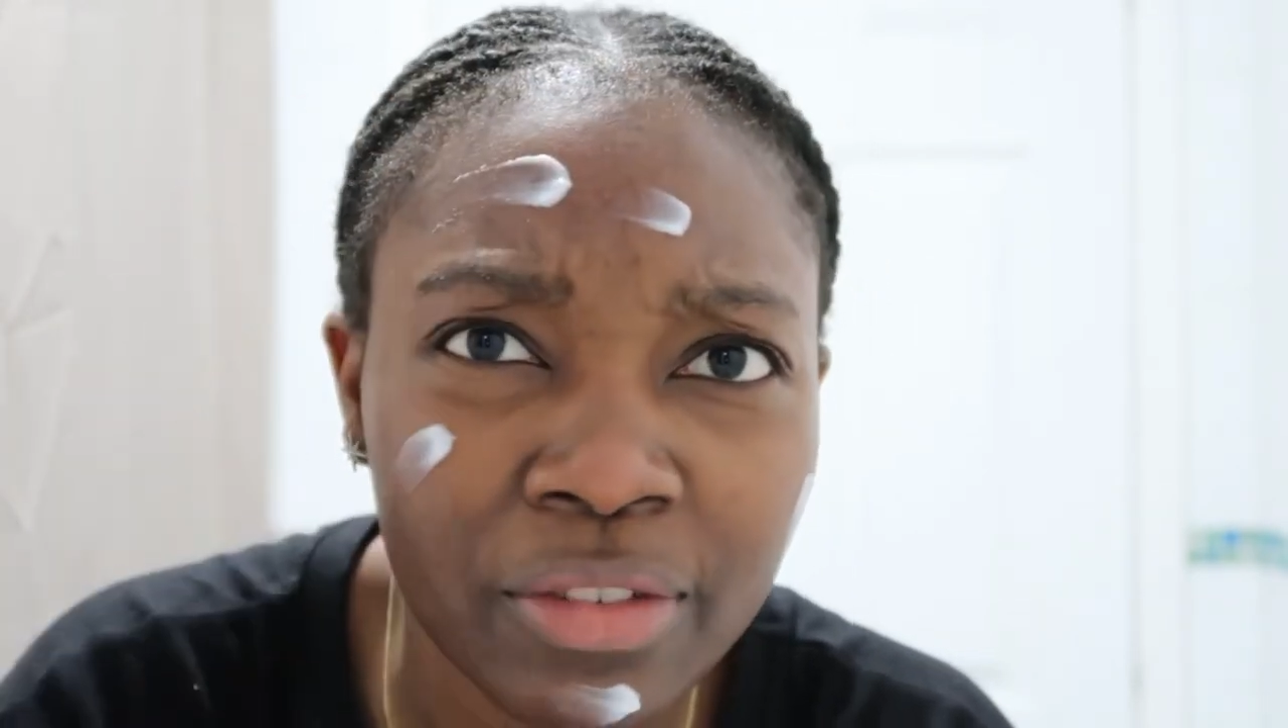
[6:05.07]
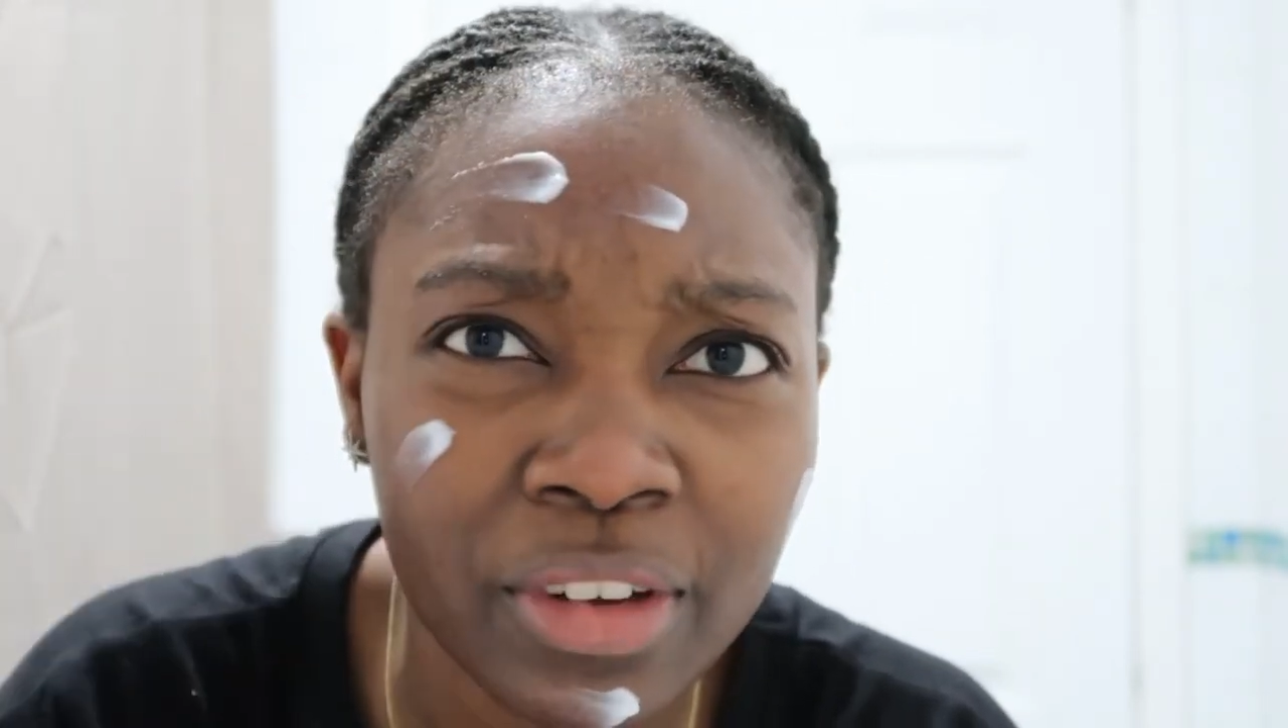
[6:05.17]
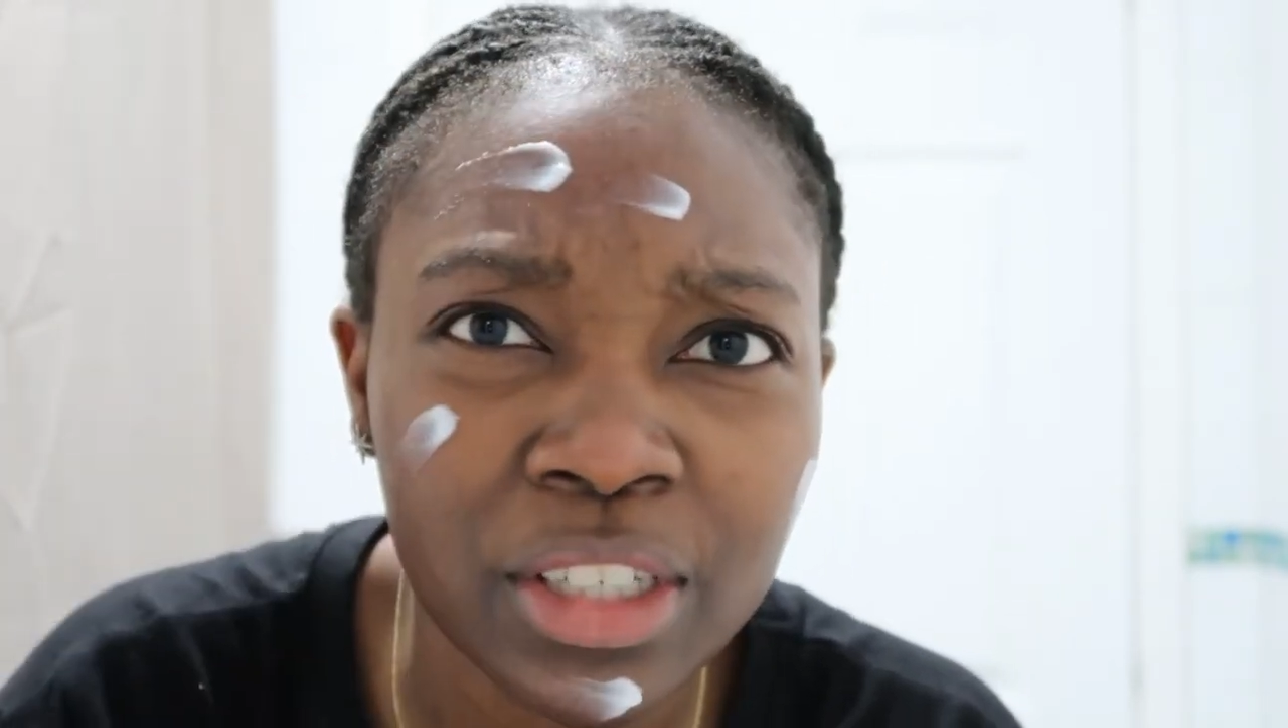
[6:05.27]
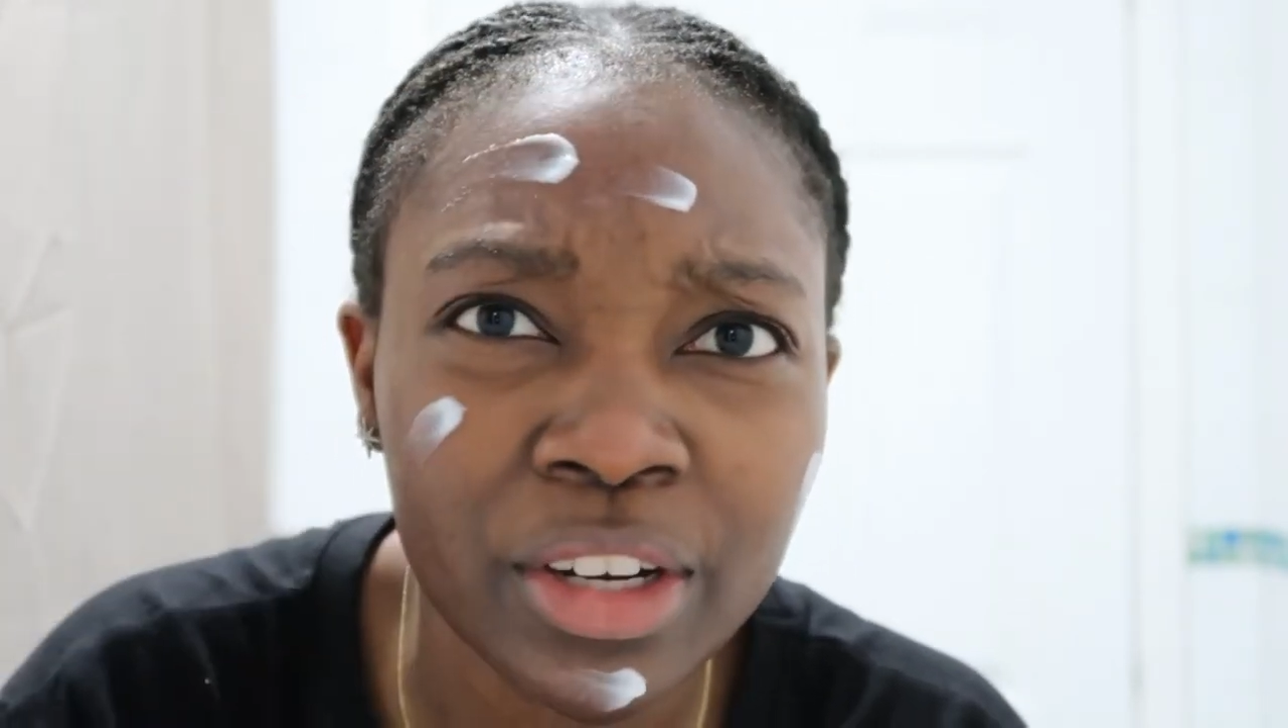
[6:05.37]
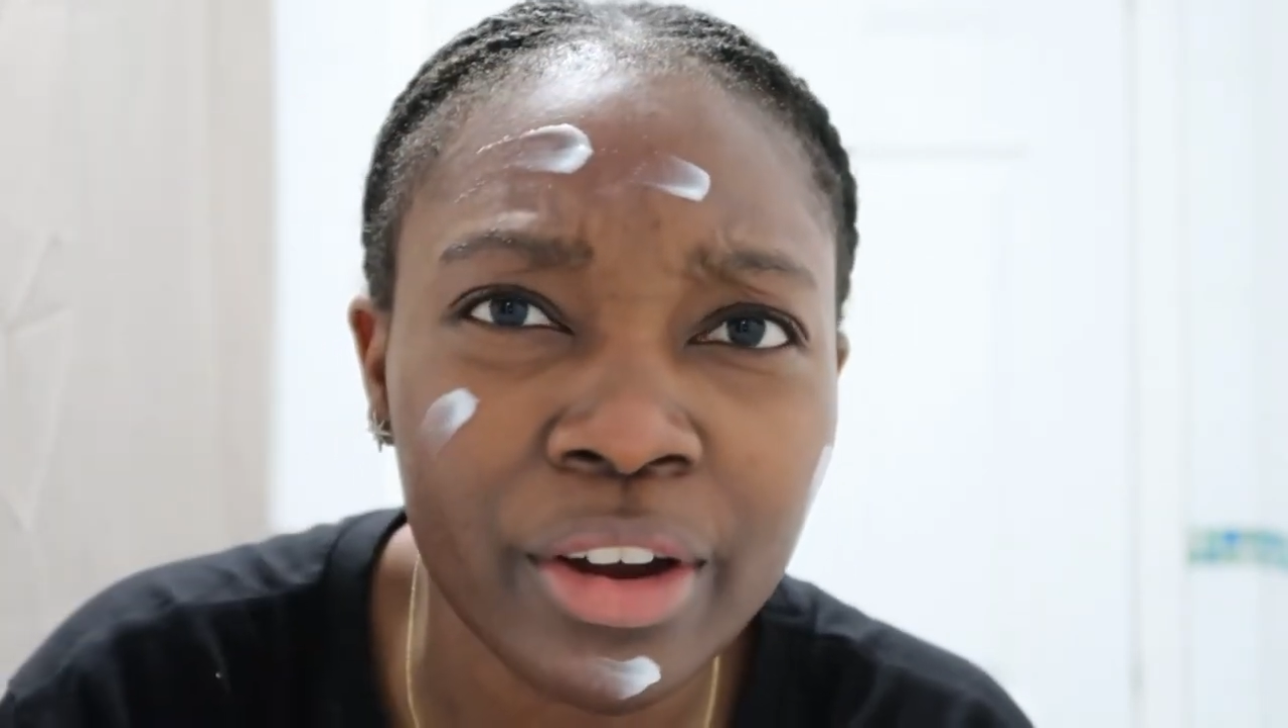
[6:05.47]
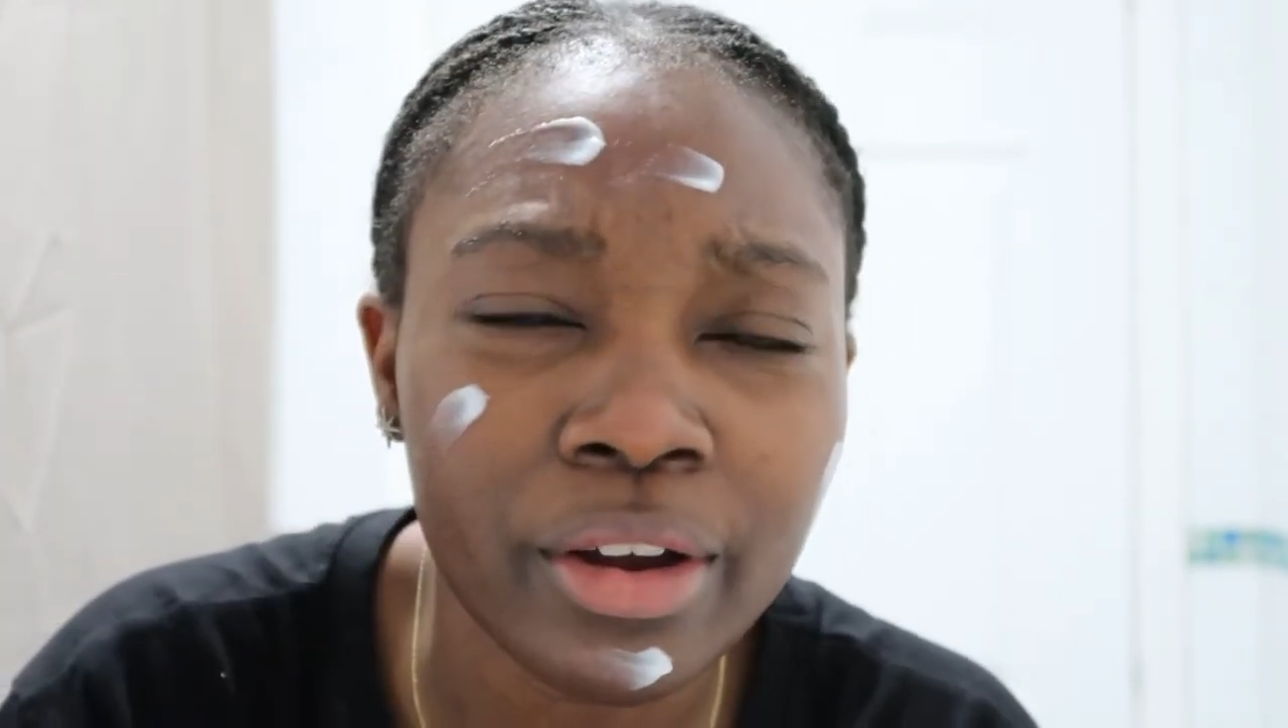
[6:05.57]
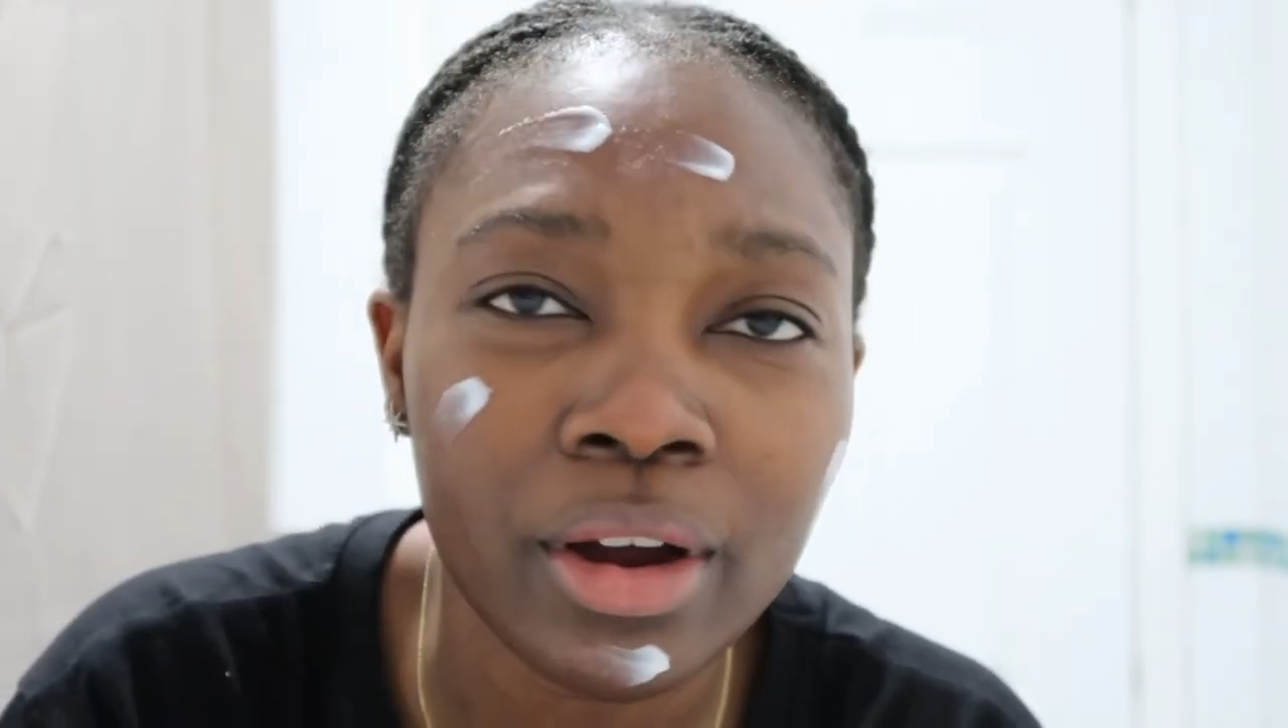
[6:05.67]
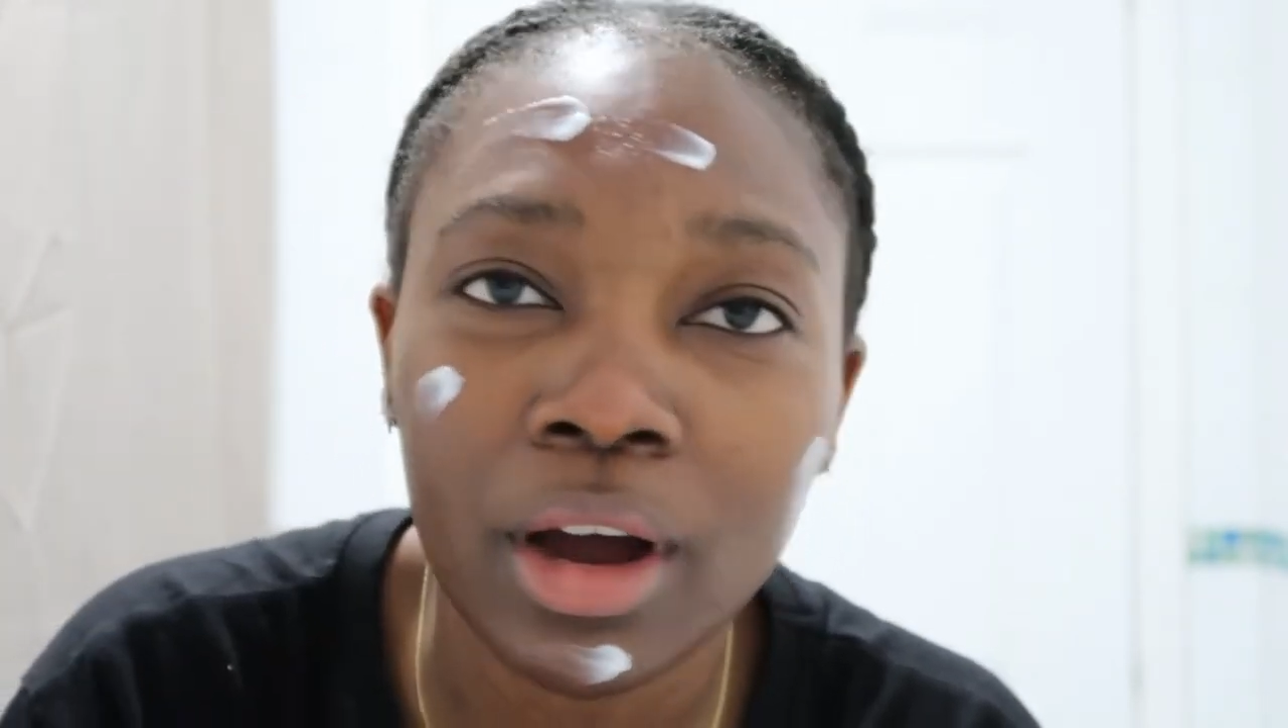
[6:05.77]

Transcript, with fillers: video.